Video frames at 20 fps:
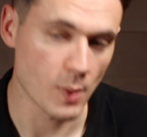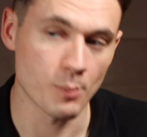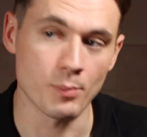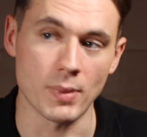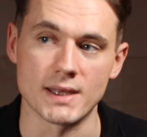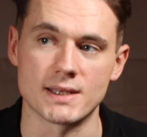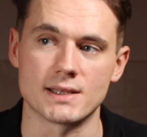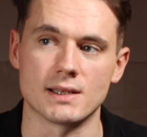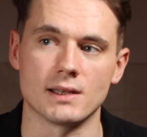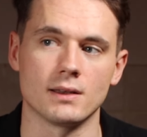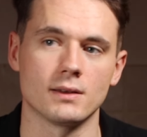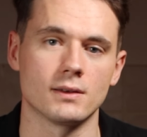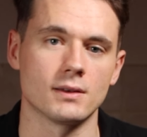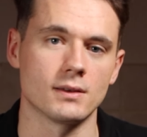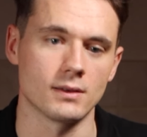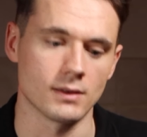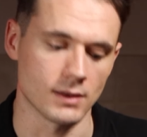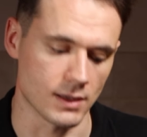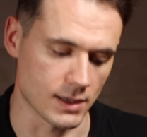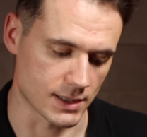Basically,
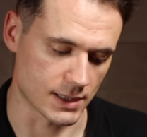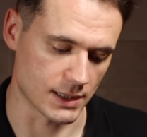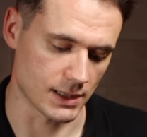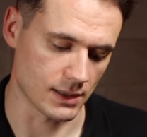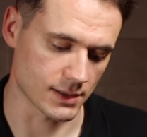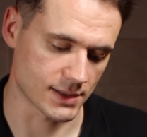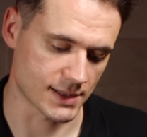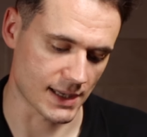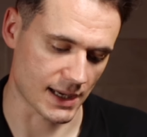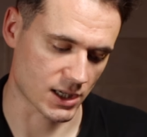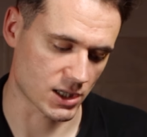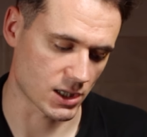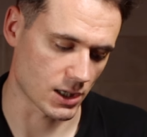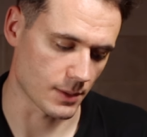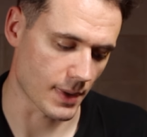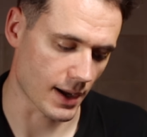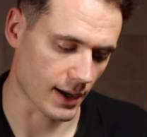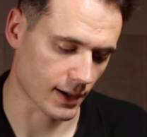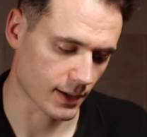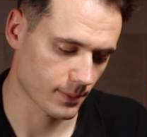there's a little section at the
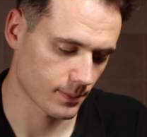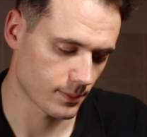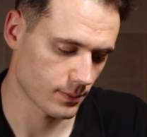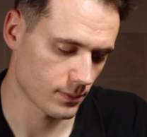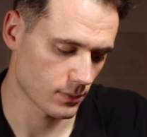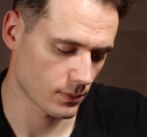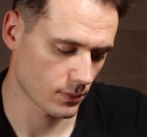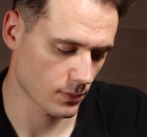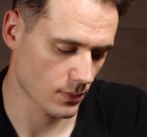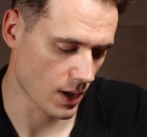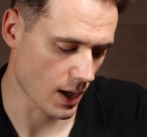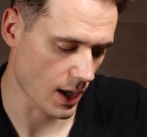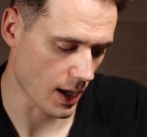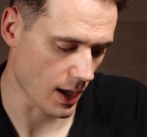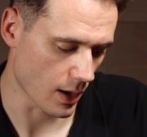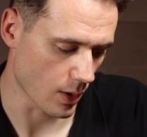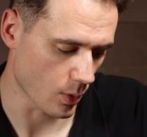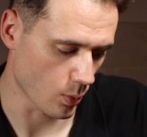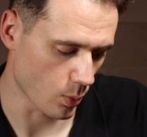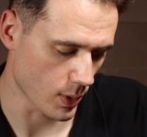back
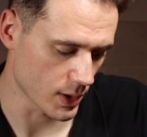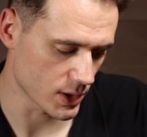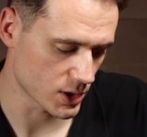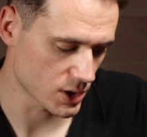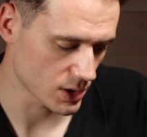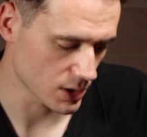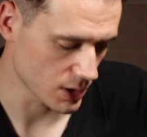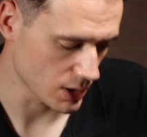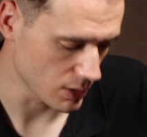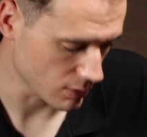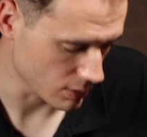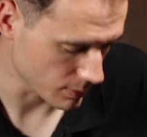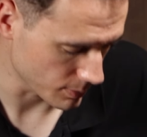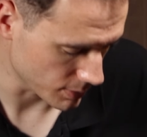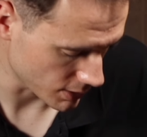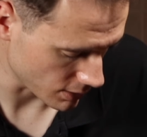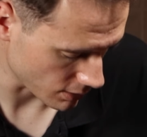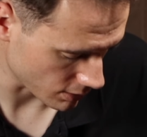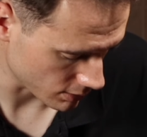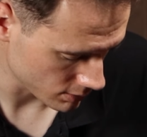which you can
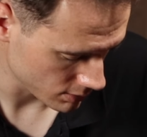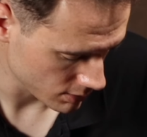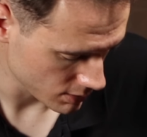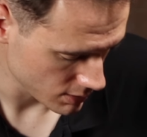put it on,